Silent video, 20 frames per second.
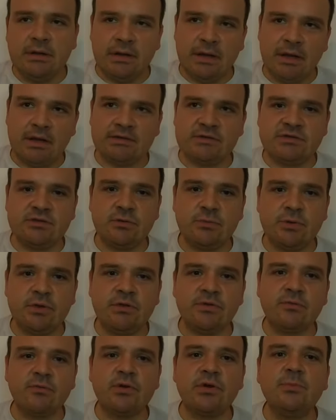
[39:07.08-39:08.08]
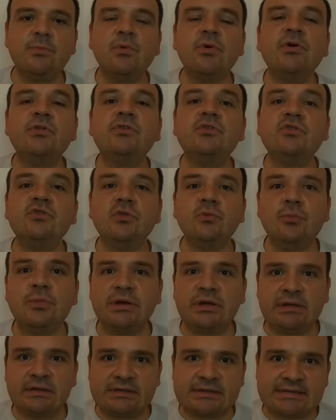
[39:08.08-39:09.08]
has to be 3.2
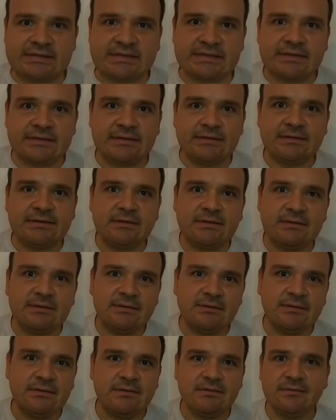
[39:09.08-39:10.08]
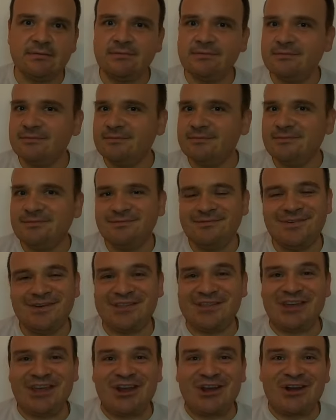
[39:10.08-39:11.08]
mils. Uh,
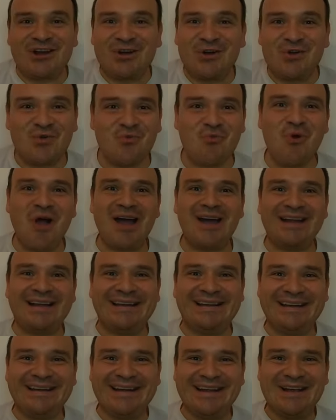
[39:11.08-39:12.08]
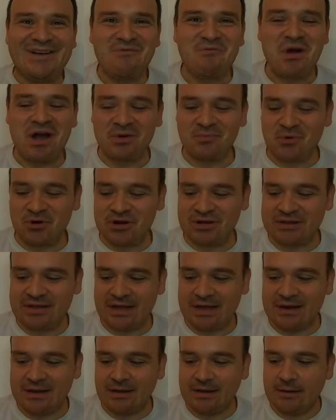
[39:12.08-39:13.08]
there, one, one more
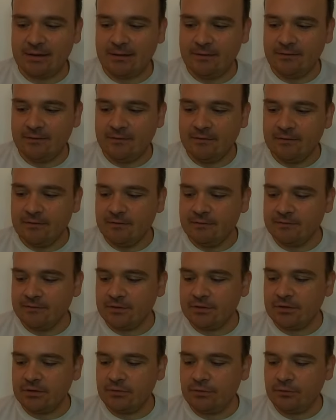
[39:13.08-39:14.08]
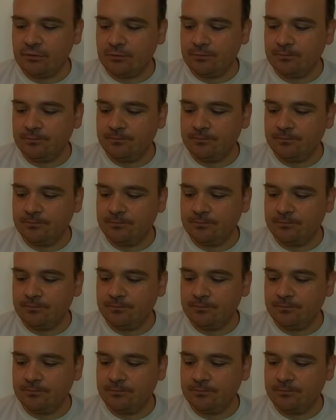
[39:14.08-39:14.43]
data for you.